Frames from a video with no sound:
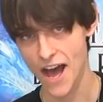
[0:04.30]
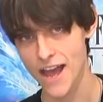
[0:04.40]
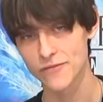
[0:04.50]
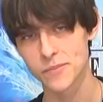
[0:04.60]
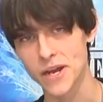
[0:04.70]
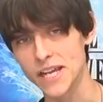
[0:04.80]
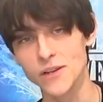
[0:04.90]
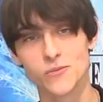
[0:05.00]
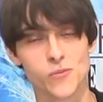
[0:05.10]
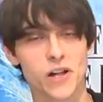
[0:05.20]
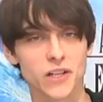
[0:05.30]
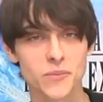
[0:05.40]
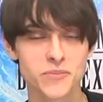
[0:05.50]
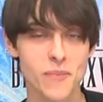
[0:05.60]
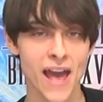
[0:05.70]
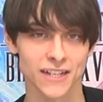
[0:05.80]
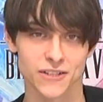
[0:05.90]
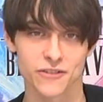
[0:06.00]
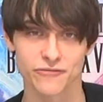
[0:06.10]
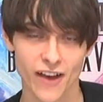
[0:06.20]
Hi everybody, welcome back
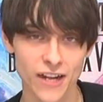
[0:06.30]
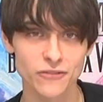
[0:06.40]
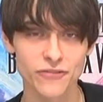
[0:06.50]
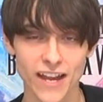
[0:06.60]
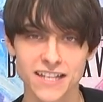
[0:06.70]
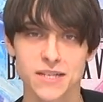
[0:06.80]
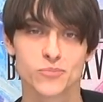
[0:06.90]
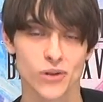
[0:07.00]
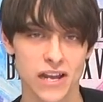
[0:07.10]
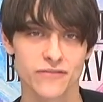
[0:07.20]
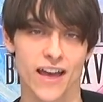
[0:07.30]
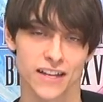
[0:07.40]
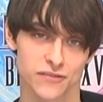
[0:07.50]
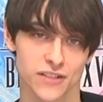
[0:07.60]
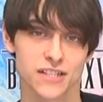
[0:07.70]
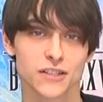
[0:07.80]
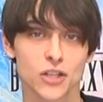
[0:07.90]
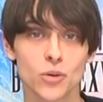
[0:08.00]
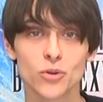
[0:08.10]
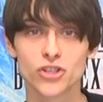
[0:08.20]
to the Final Fantasy Brave Exvius
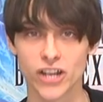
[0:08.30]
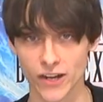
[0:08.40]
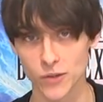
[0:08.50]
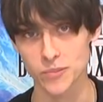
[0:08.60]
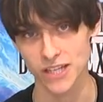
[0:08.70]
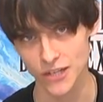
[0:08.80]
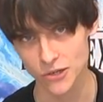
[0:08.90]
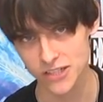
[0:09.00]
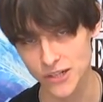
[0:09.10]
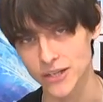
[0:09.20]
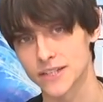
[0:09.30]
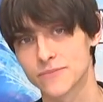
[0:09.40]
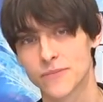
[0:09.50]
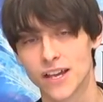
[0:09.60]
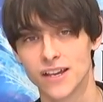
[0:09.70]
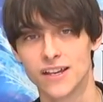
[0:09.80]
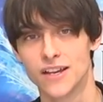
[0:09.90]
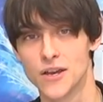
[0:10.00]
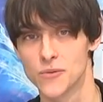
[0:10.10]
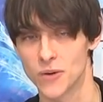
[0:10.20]
Global Channel Beginner Series.
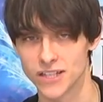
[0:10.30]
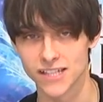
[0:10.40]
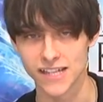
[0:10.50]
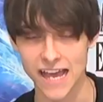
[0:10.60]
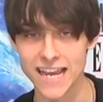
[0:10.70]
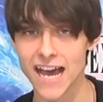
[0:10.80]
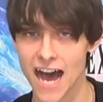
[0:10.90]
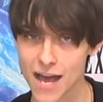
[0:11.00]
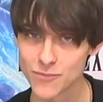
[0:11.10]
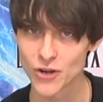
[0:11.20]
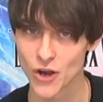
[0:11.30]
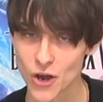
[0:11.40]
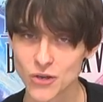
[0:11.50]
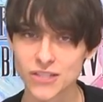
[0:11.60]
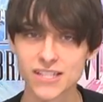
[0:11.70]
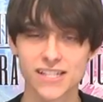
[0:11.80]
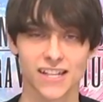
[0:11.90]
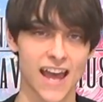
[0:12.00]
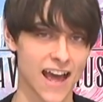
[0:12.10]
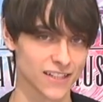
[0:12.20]
Once again, I'm your host,
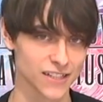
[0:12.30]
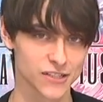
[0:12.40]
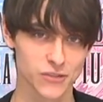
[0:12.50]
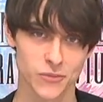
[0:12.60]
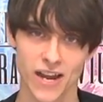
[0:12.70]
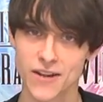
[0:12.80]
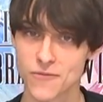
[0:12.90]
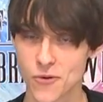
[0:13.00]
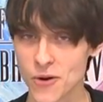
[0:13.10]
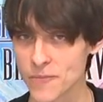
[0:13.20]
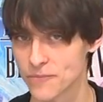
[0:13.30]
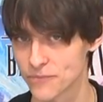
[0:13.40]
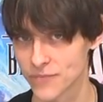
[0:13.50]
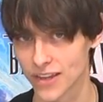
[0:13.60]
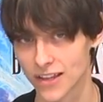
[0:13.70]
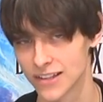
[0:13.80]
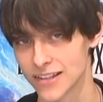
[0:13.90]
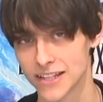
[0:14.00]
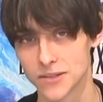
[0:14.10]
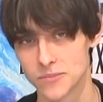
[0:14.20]
Alex, right? Or
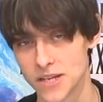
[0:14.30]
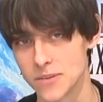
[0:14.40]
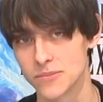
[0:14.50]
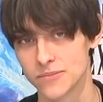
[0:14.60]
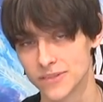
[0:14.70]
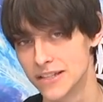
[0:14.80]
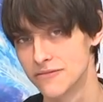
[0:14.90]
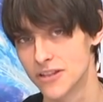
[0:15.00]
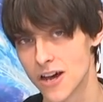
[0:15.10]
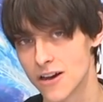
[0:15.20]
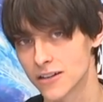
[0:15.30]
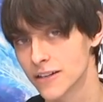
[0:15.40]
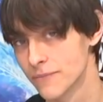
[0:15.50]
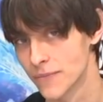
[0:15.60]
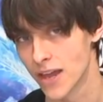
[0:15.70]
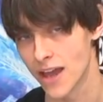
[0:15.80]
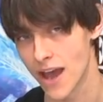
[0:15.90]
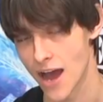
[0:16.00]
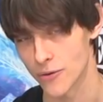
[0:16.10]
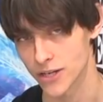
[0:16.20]
let the meme live long,
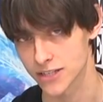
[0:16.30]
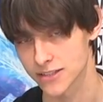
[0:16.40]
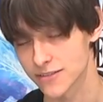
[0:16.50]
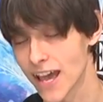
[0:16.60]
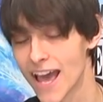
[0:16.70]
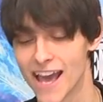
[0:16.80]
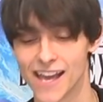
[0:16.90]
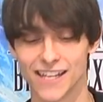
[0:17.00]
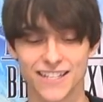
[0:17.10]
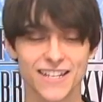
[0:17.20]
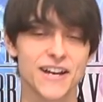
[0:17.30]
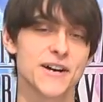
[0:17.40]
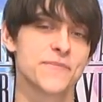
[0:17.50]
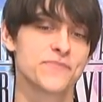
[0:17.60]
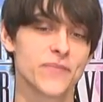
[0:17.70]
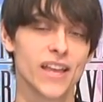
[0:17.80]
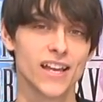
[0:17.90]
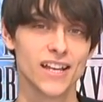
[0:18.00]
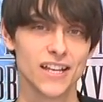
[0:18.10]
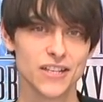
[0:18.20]
Alex. And
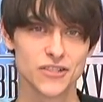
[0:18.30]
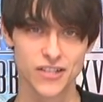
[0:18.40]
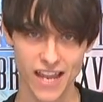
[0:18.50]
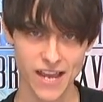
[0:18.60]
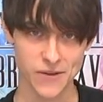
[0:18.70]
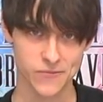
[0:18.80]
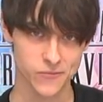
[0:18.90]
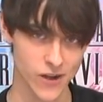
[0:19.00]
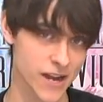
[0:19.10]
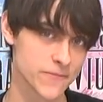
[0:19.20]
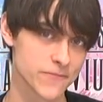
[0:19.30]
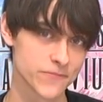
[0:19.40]
today, right,